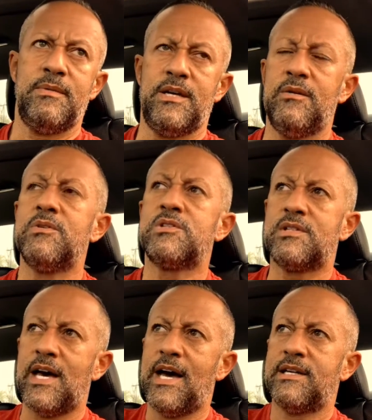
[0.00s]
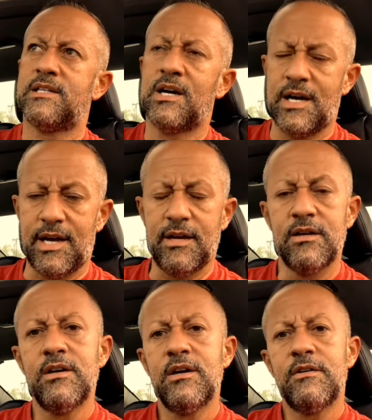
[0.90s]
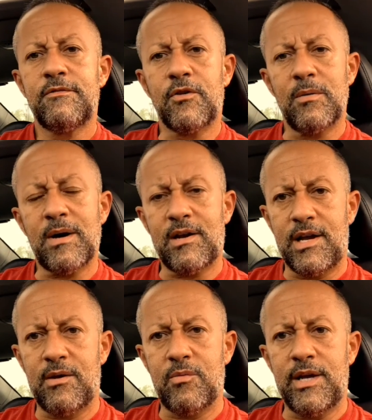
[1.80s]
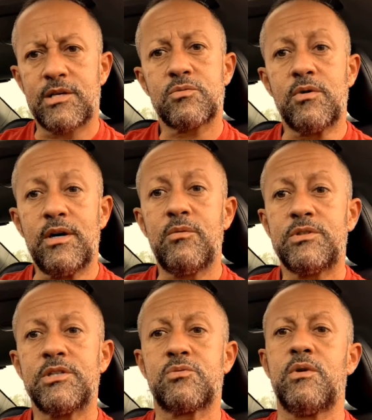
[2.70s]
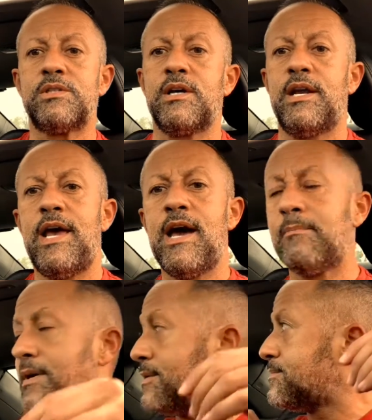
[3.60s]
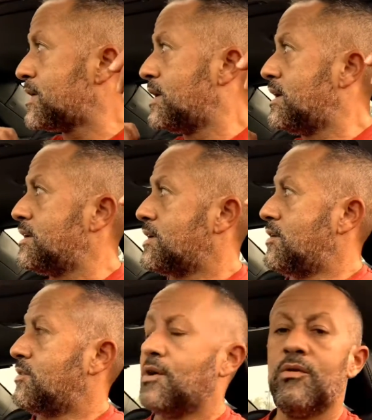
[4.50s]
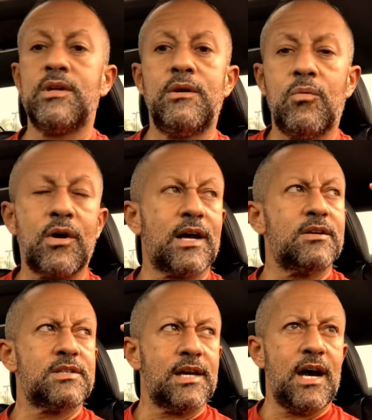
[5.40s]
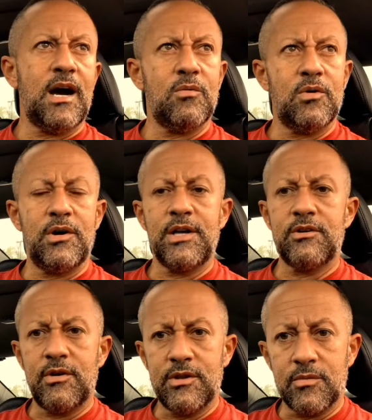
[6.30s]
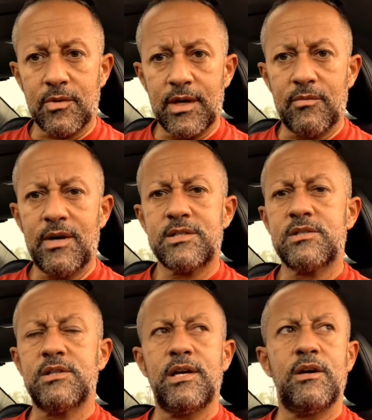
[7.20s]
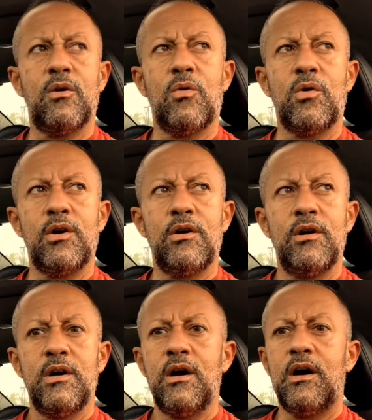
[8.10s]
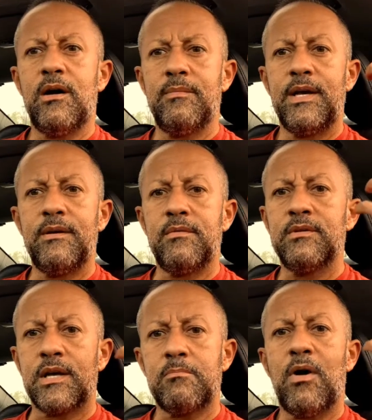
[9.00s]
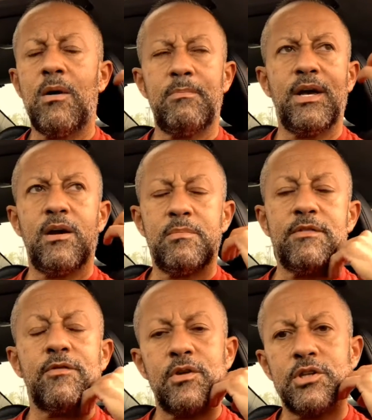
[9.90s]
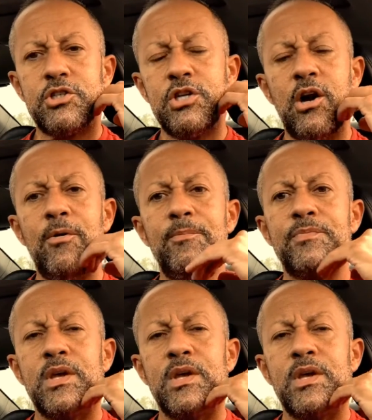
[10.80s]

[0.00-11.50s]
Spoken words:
I mean, it was that tight for about 8 weeks where it just wasn't going to happen. You know, the only workouts I got were either in the ring wrestling or in like pumping up before the show.